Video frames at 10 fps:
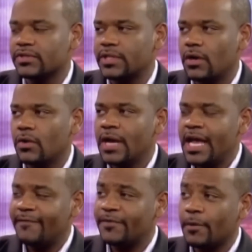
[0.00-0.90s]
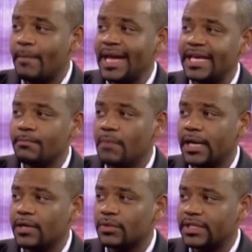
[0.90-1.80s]
So if you're making
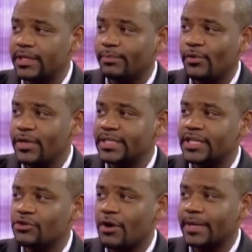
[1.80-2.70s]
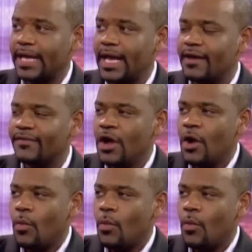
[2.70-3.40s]
money with the employees that you already have,